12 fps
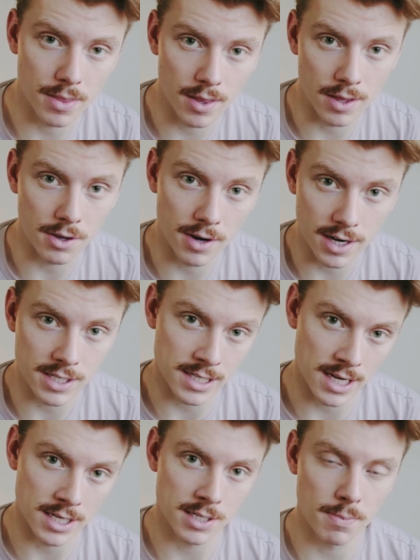the United
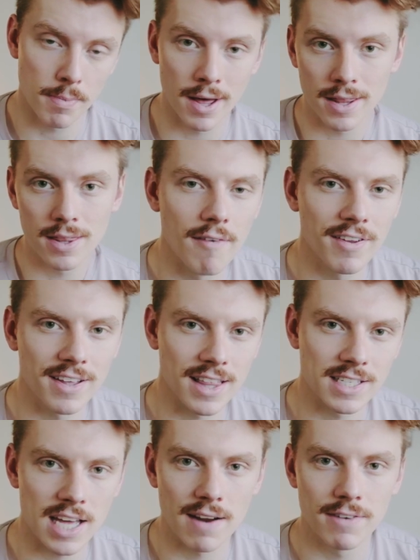States, but I feel like
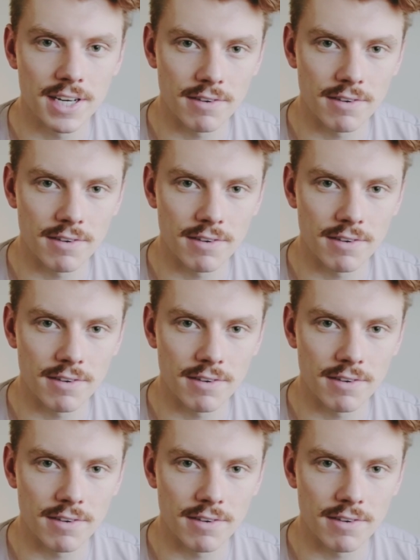that's kind of a